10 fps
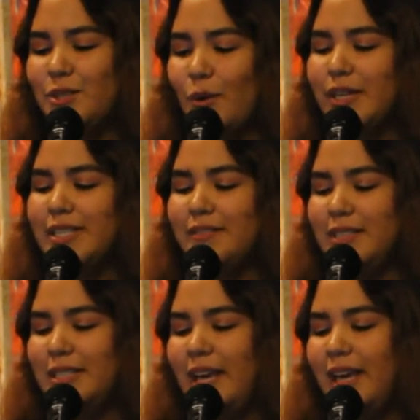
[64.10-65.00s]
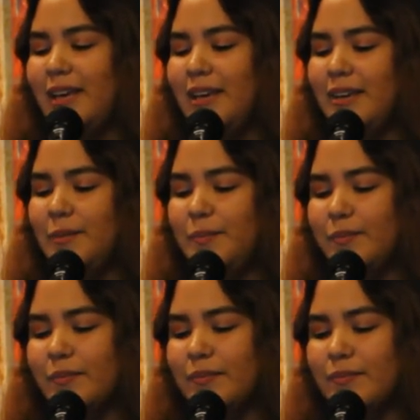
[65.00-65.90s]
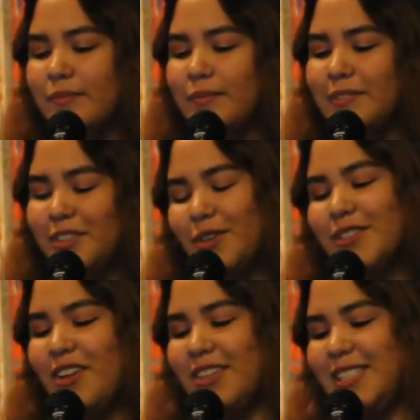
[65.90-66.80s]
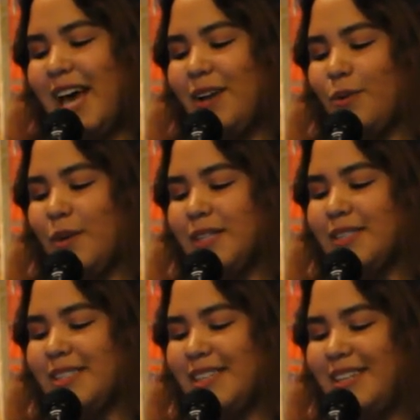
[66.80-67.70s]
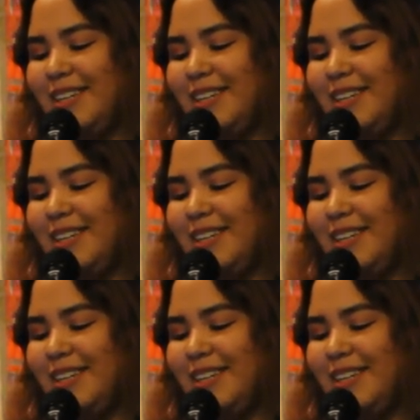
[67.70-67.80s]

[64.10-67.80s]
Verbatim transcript: the stories of today, and those are the sadder ones.